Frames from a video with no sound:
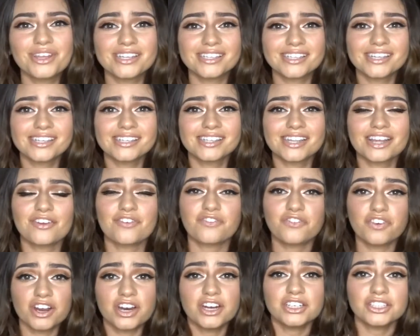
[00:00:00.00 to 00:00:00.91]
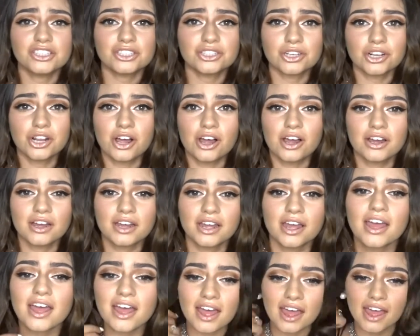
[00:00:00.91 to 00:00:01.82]
this is the finished look,
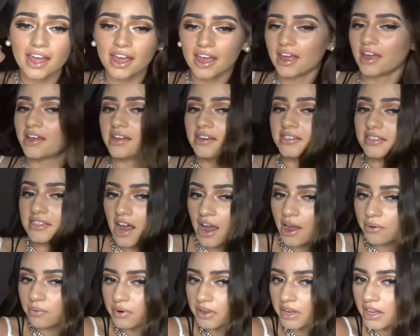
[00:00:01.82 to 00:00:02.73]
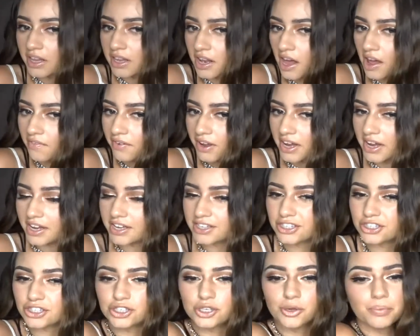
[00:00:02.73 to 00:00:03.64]
and I really love it.
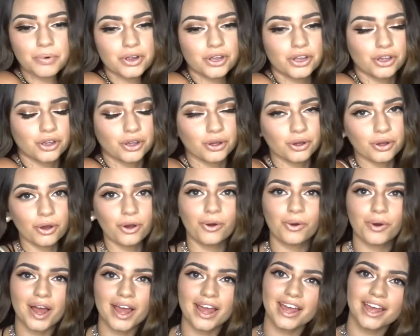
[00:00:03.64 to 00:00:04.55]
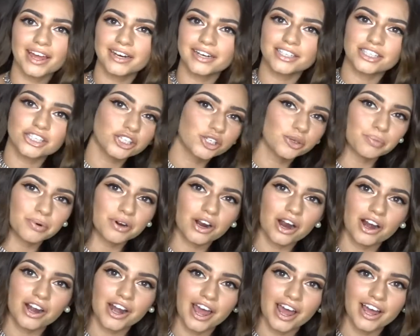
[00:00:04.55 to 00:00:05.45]
It's super cute, and it's super
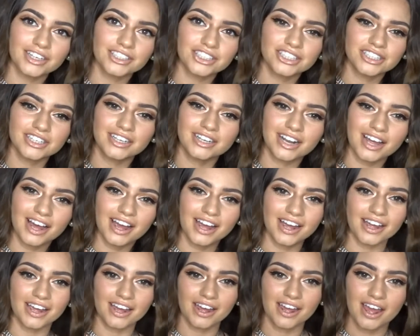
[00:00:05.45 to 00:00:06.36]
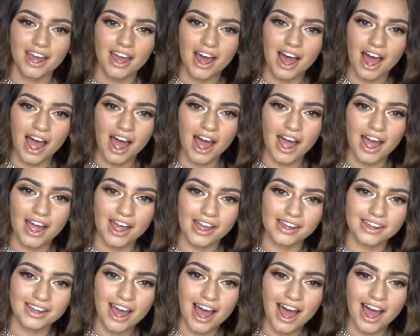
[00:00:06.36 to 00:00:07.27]
Kardashian-like.
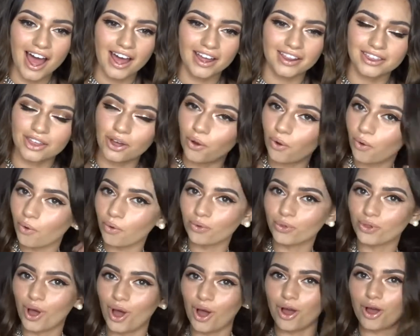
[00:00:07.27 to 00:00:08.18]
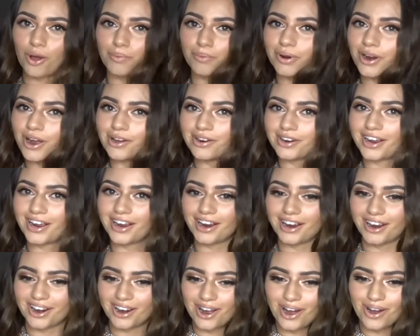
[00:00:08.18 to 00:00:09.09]
I got the whole long brown
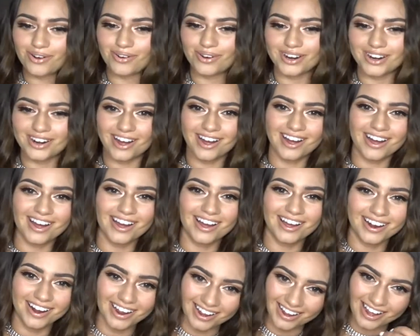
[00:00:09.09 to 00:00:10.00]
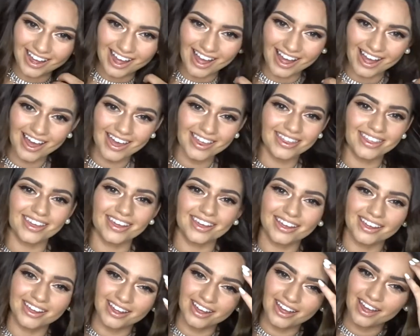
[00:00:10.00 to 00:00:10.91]
hair going on. I got
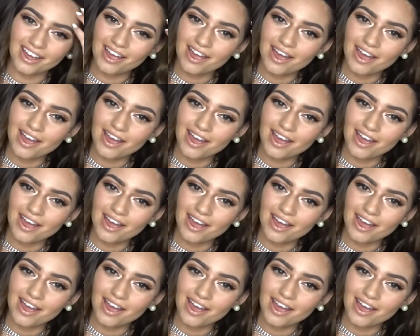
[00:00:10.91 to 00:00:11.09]
the